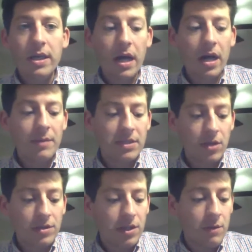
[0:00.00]
It's
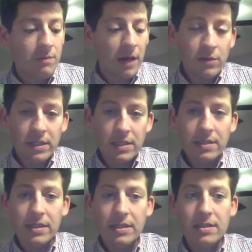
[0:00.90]
also mountainous.
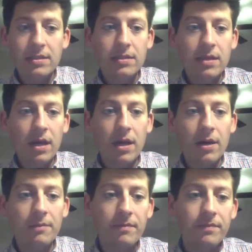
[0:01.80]
It's
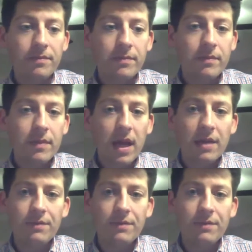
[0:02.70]
kind